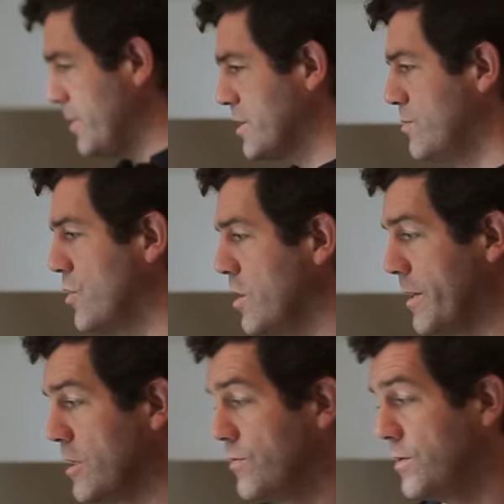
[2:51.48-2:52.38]
bit of smoke
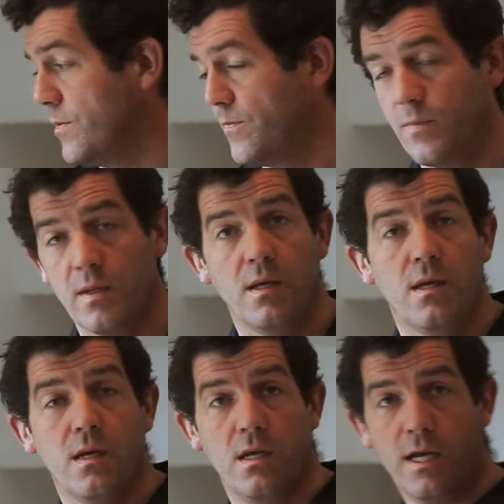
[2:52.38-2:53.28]
coming off it.
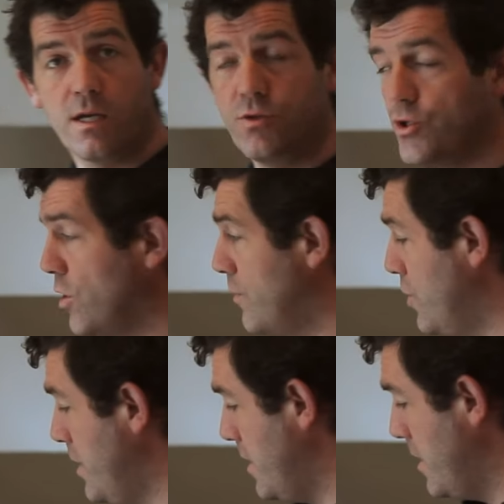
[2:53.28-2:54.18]
In goes your olive
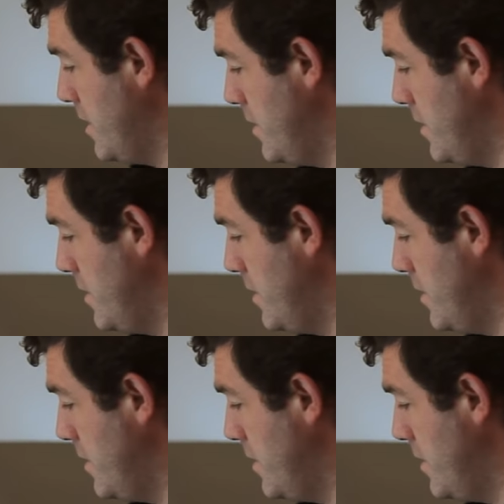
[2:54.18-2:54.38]
oil,